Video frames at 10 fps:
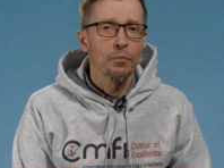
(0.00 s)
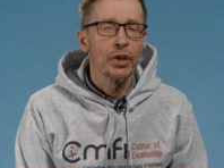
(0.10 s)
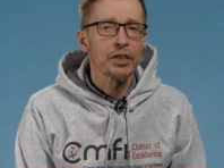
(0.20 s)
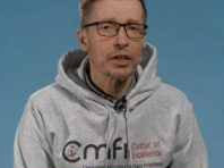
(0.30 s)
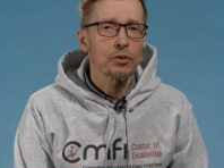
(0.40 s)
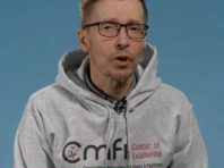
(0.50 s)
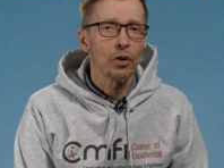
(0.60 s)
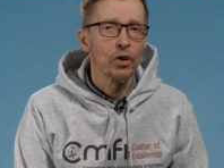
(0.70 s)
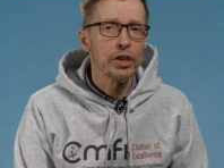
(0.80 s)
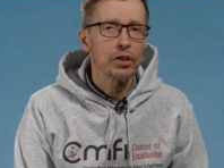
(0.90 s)
brings us to
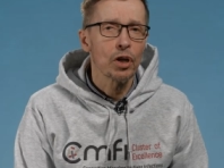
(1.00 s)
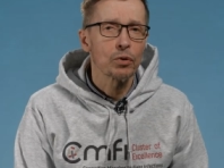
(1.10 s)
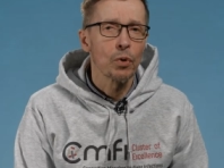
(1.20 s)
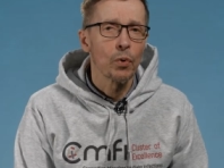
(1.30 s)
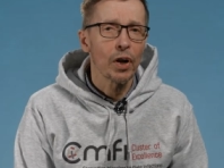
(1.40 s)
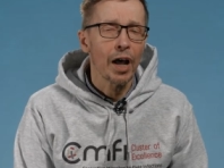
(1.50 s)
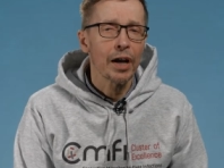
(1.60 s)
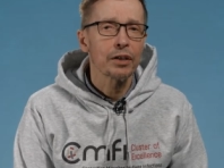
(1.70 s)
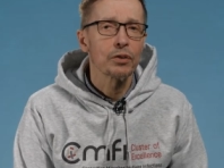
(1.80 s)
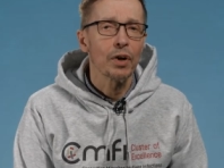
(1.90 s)
our research. We would
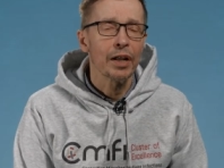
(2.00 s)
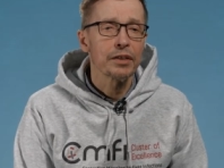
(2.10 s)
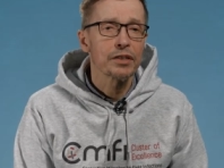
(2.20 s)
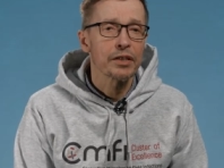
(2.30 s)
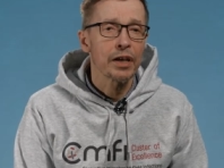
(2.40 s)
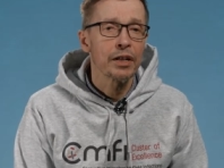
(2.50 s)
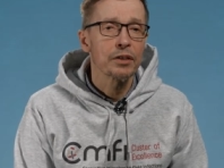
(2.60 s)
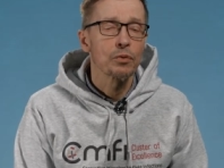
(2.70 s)
like to understand